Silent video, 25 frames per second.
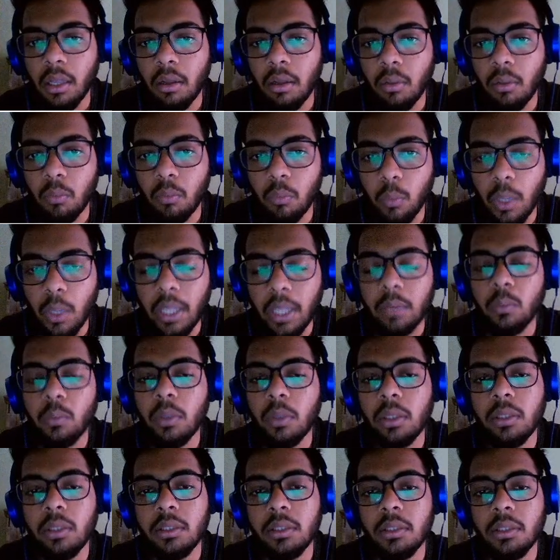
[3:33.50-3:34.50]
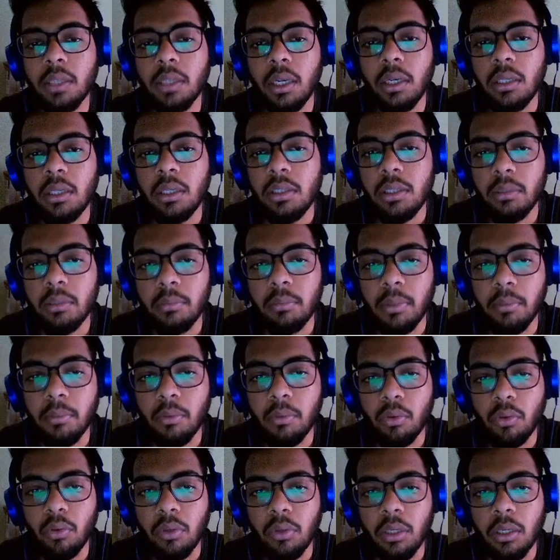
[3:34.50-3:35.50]
when will this condition be
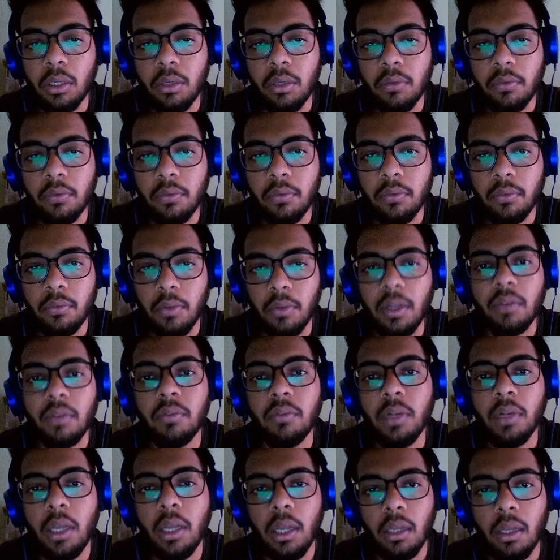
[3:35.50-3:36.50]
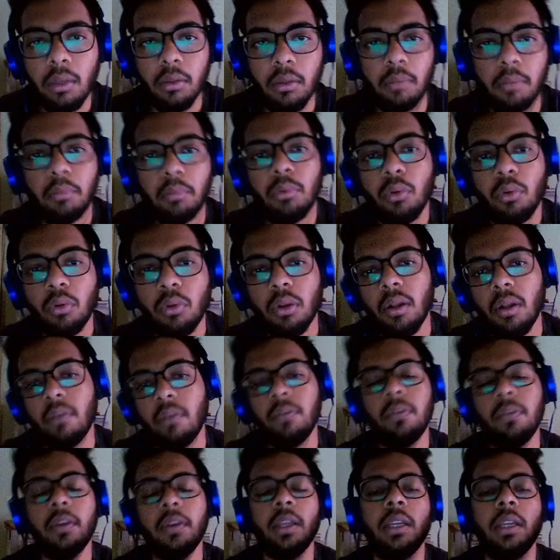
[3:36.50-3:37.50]
broken? When will our program
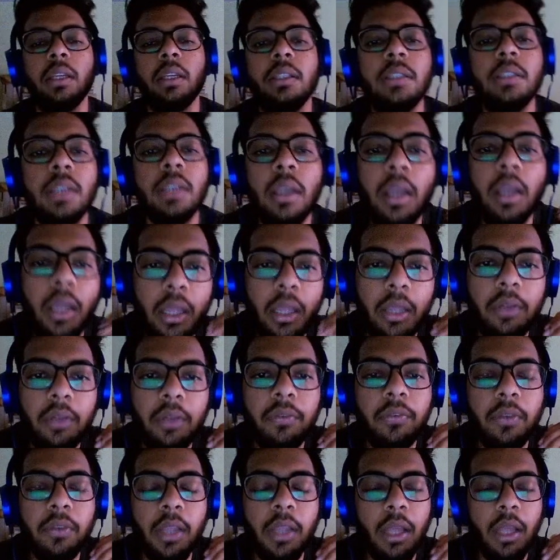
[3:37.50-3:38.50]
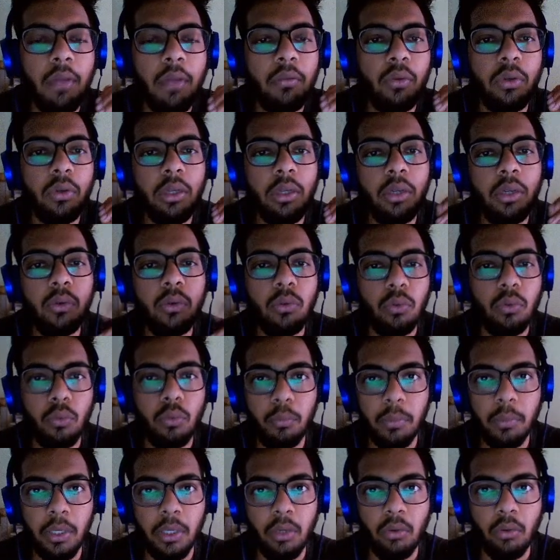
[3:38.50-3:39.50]
fail is if we have only 2
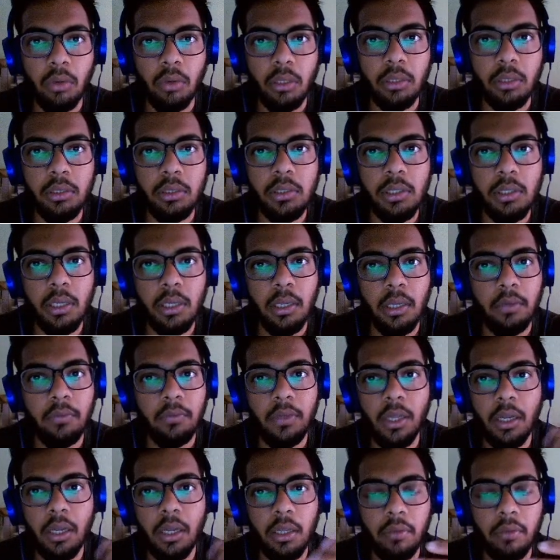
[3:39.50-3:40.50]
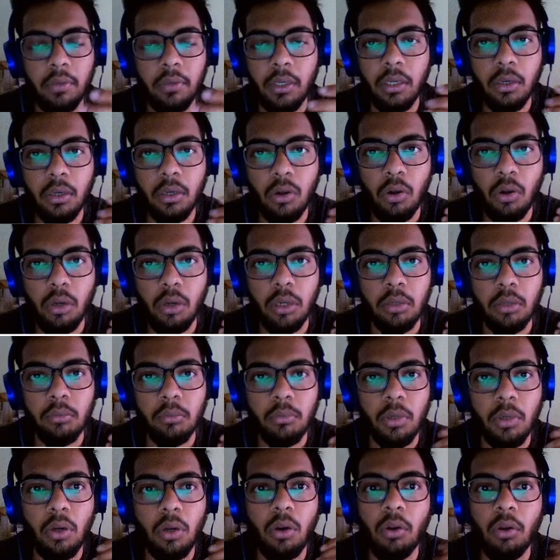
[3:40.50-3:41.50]
rupee coins and we are given an odd
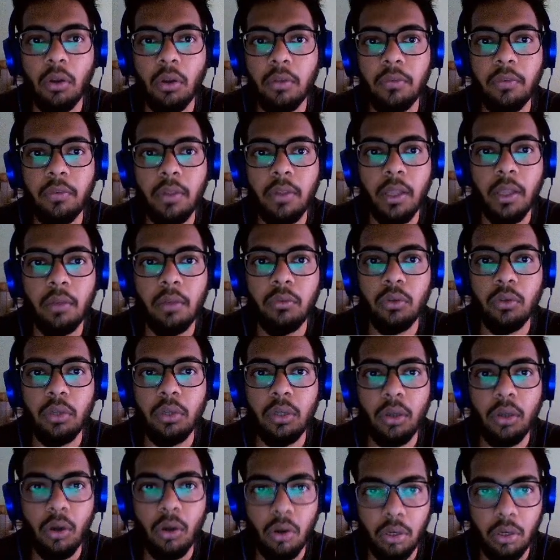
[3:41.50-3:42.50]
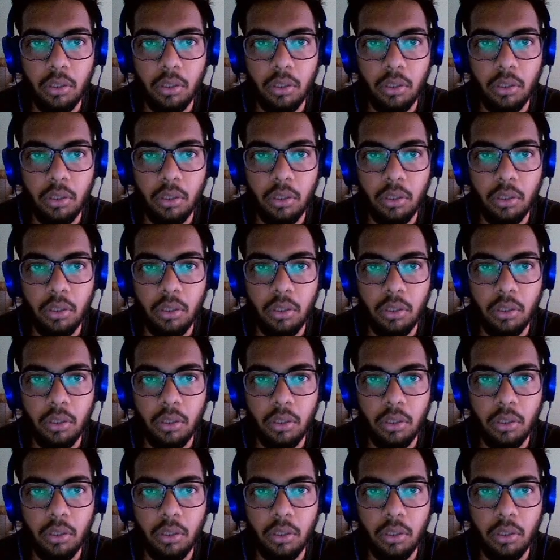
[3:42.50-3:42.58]
number, or if we have only odd